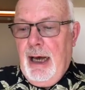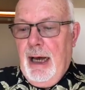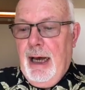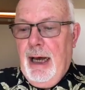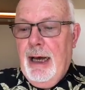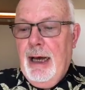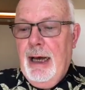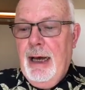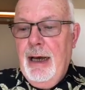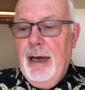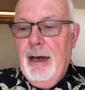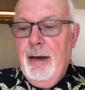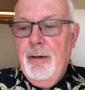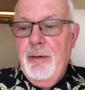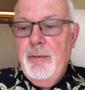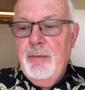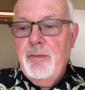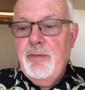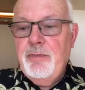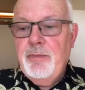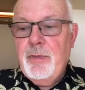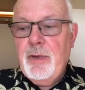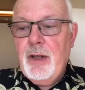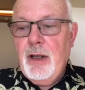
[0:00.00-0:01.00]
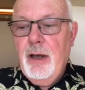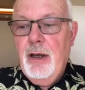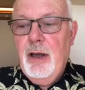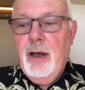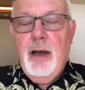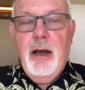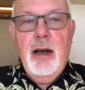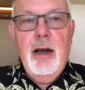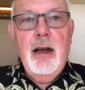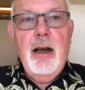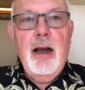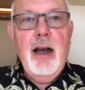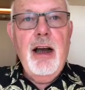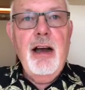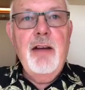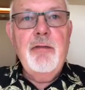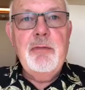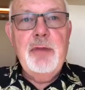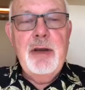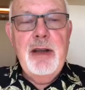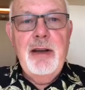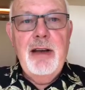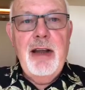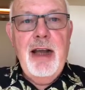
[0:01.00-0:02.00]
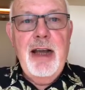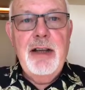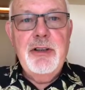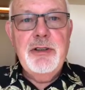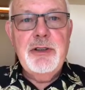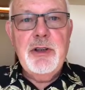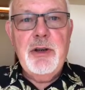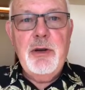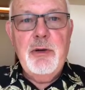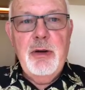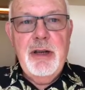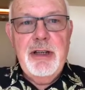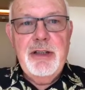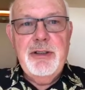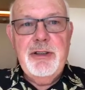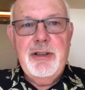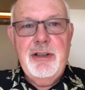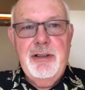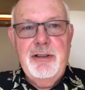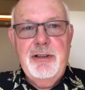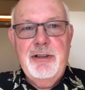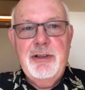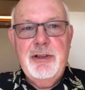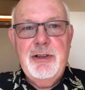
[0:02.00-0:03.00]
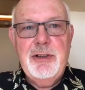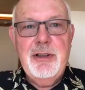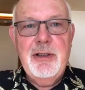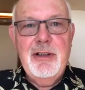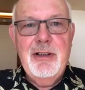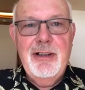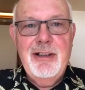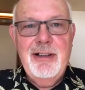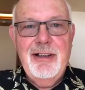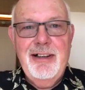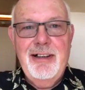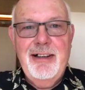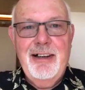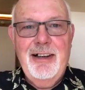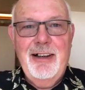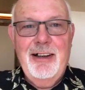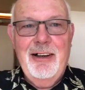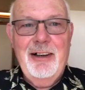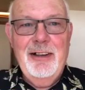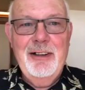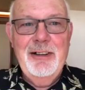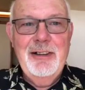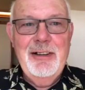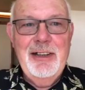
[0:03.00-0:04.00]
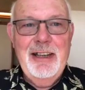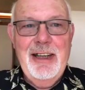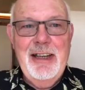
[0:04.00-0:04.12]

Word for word: Uh, I've been asked questions on the